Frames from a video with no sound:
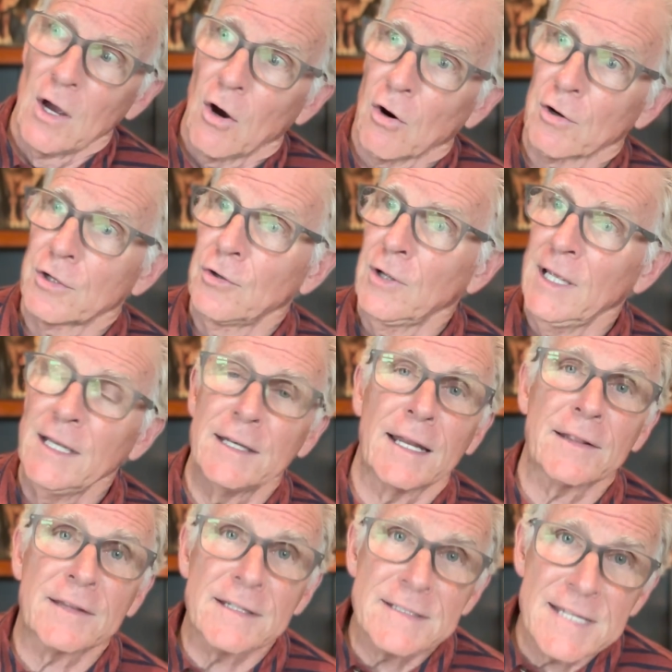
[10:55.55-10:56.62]
Are you eating
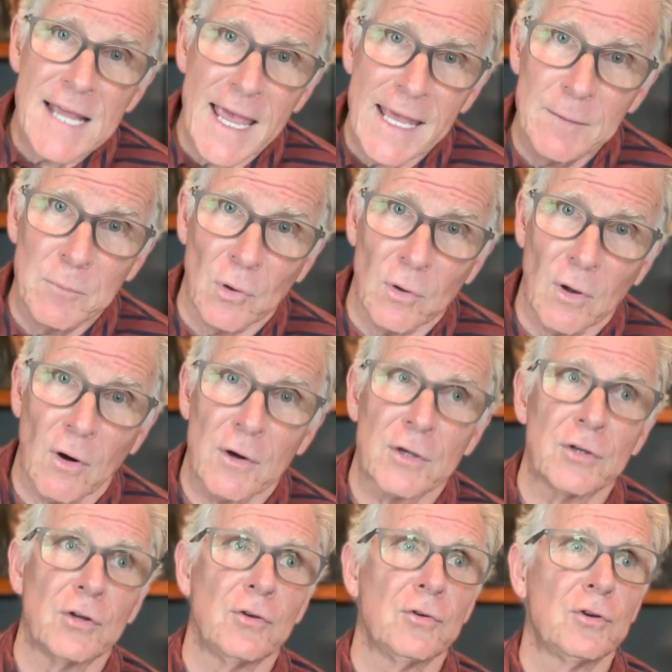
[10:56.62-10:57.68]
at the table? Or
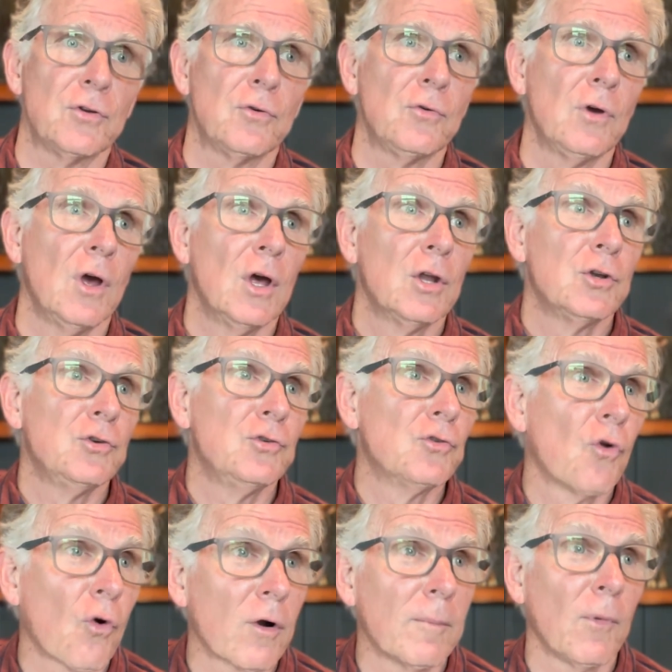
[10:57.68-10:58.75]
do you do
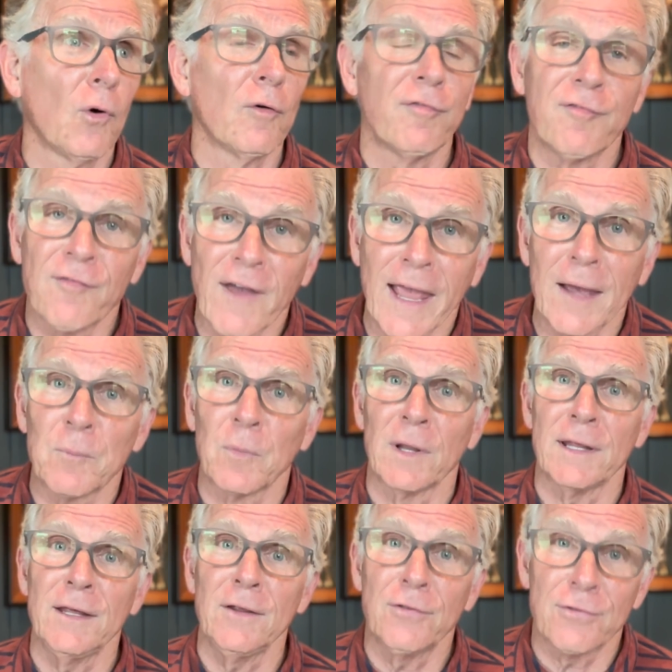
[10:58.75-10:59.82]
normal
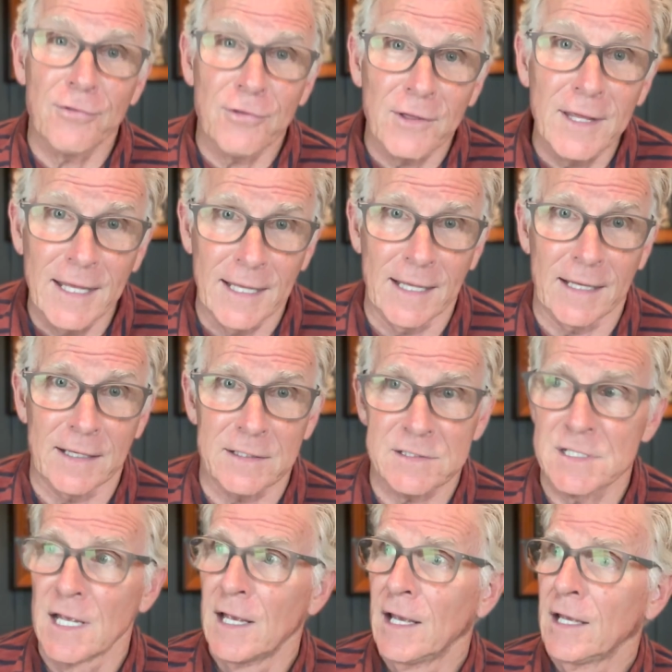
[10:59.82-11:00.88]
family
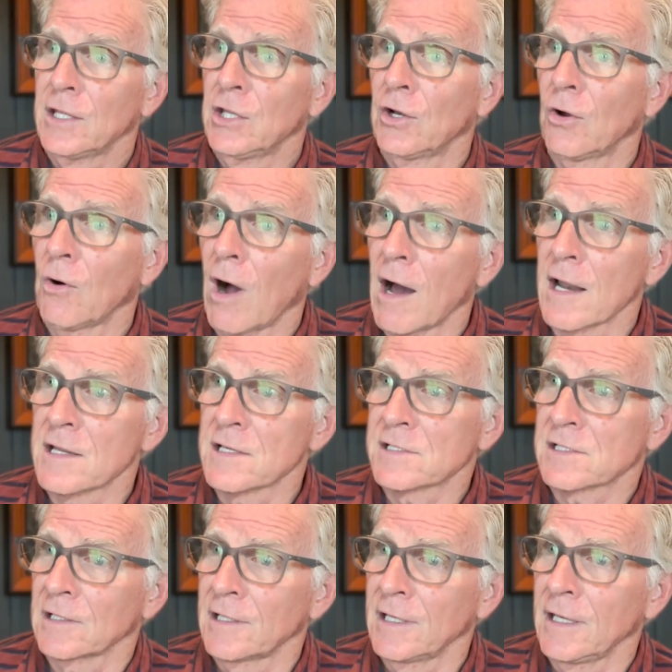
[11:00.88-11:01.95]
things? You know,
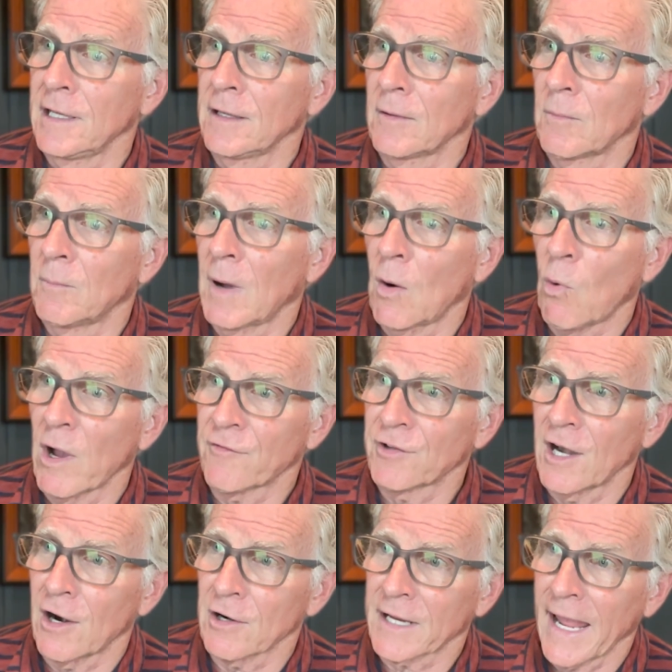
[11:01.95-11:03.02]
honestly, my wife and
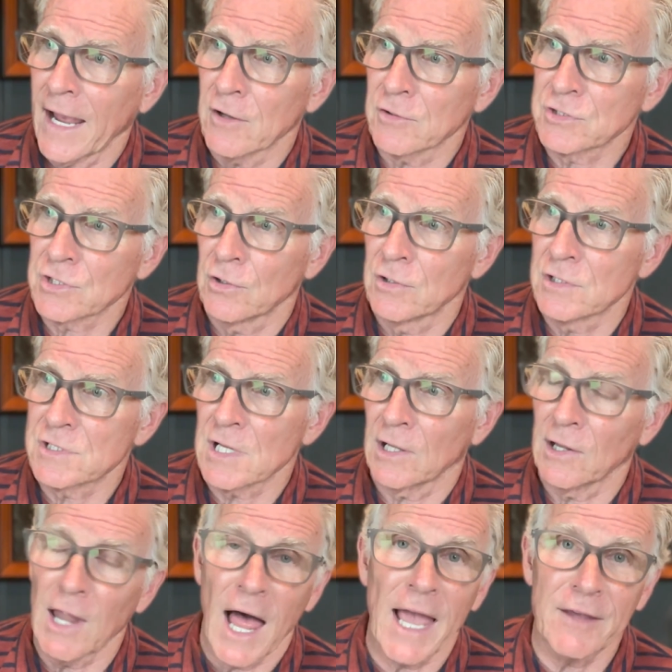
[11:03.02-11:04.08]
I are counselors.
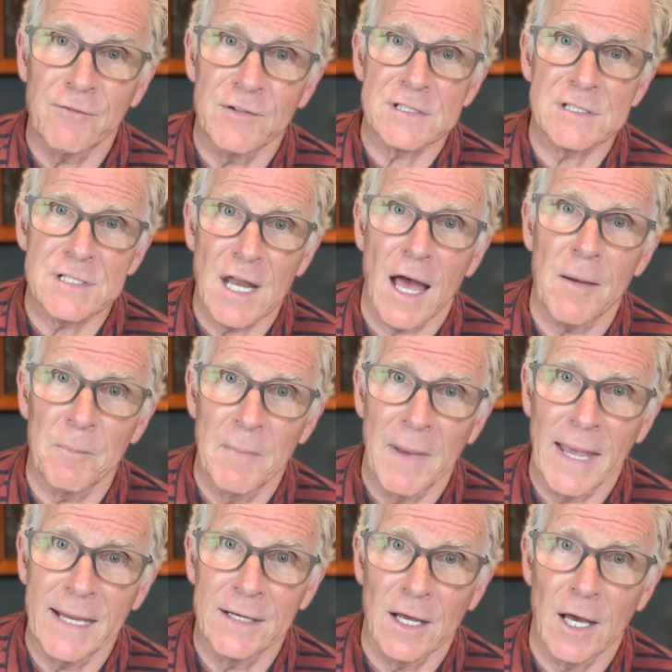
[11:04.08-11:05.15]
Life not
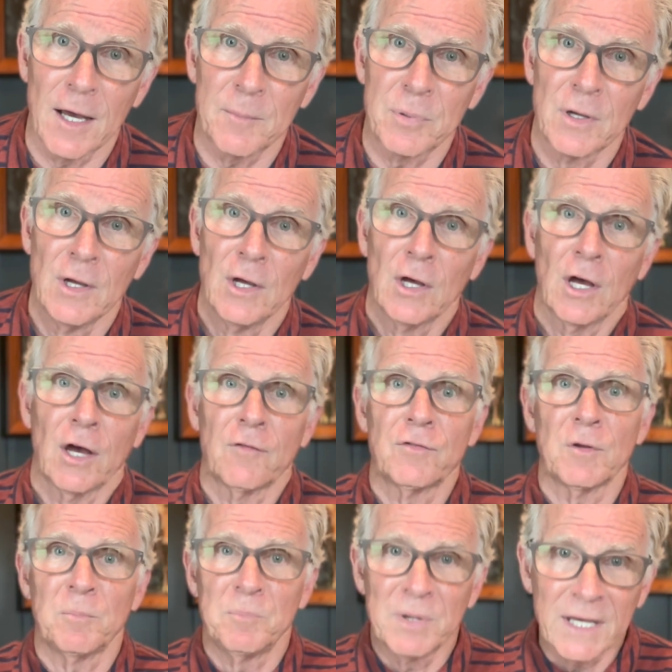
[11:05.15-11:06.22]
made up of
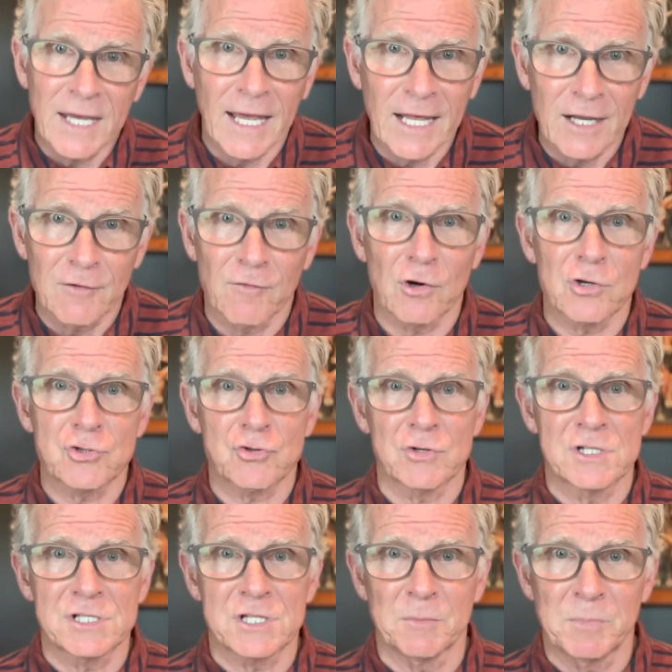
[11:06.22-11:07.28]
the big
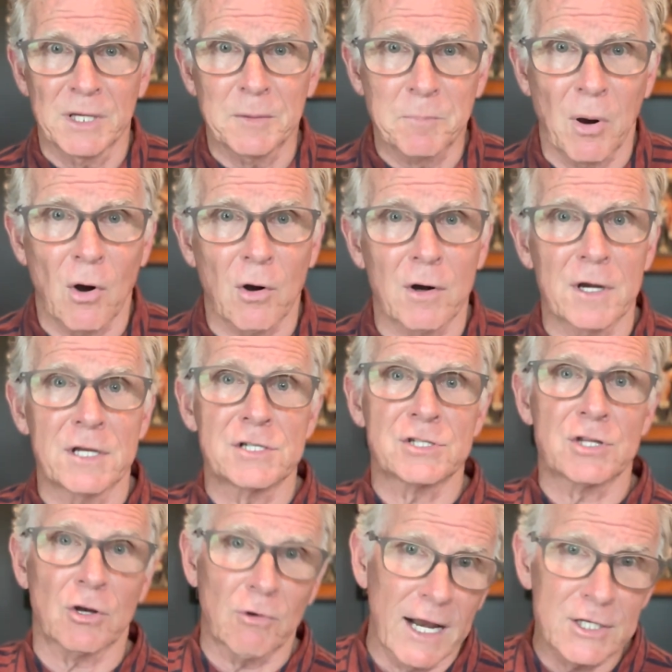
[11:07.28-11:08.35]
anniversaries, the big parties,
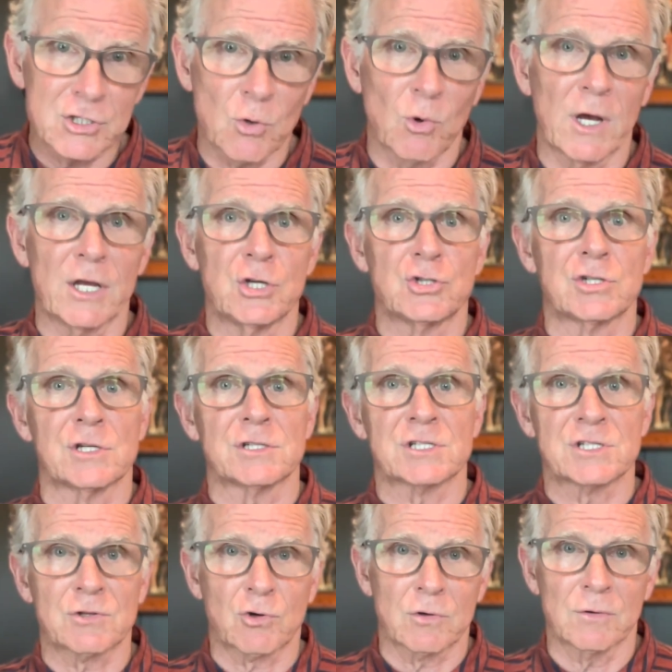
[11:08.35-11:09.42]
the
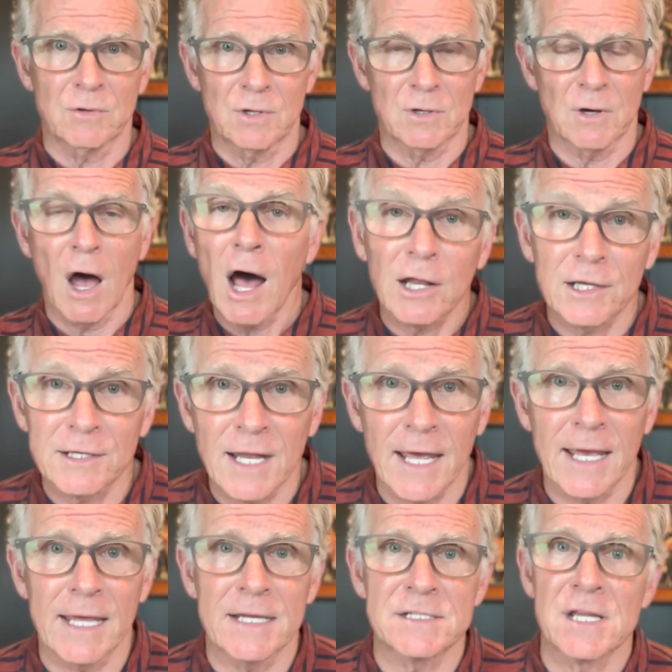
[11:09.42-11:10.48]
graduations, the
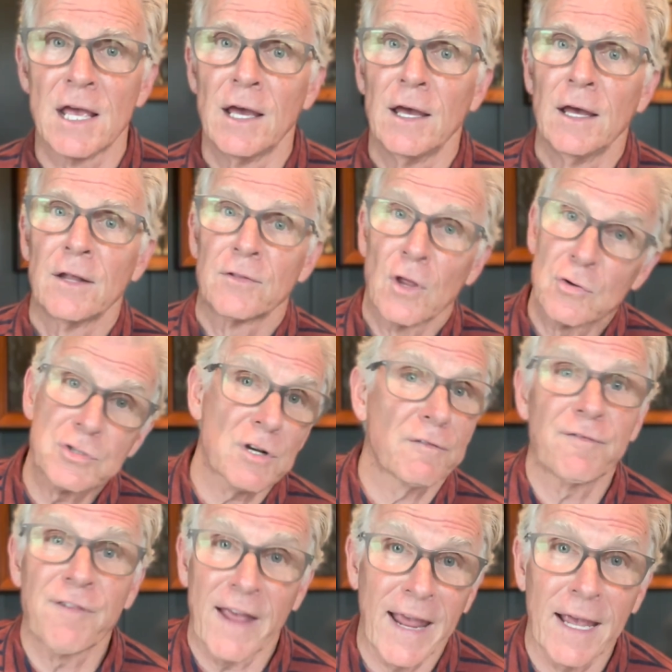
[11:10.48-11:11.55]
holidays. Those are
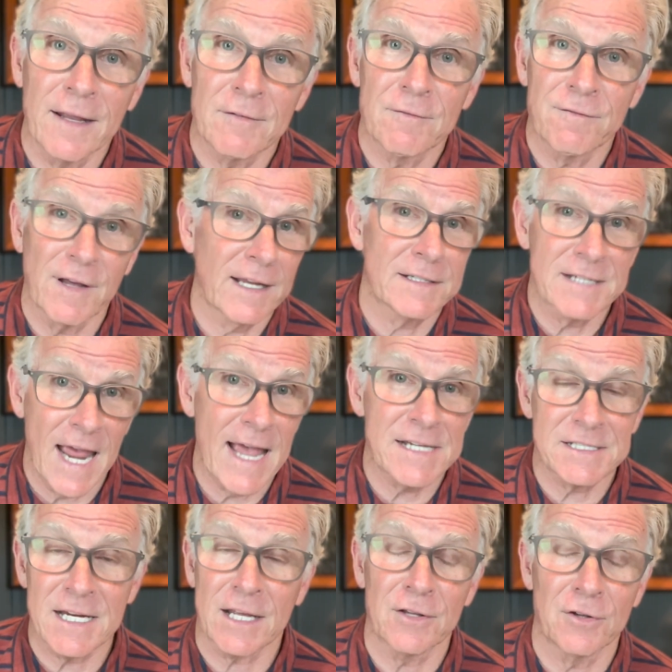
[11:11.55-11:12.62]

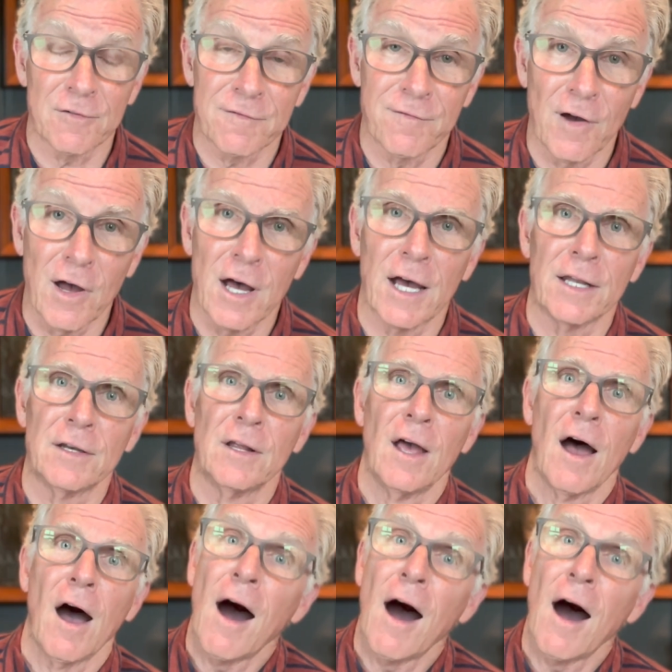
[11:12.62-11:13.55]
fantastic and they're fun.